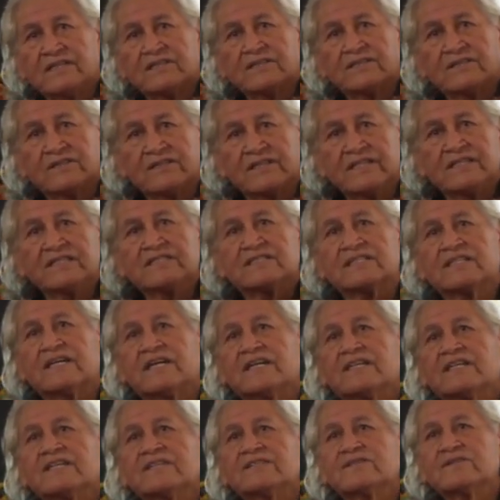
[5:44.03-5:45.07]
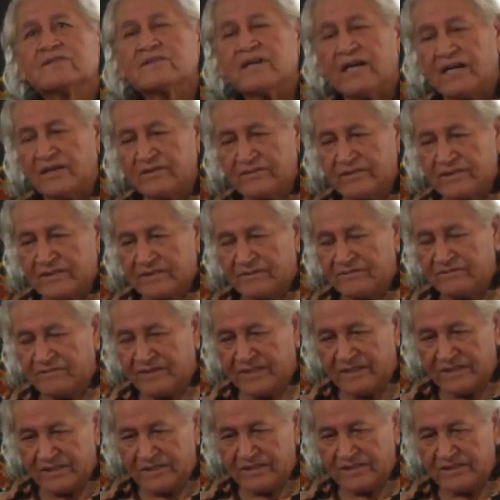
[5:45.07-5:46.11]
So they started to count the
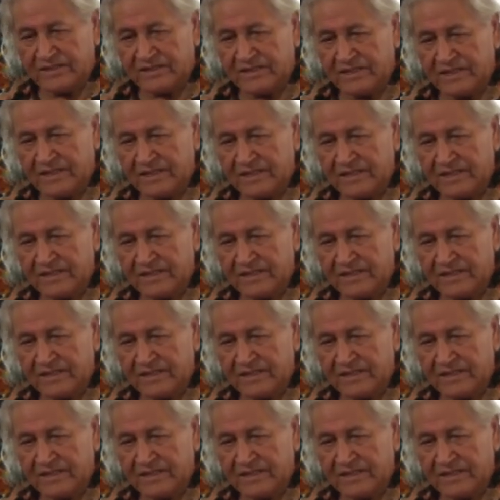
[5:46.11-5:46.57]
feathers.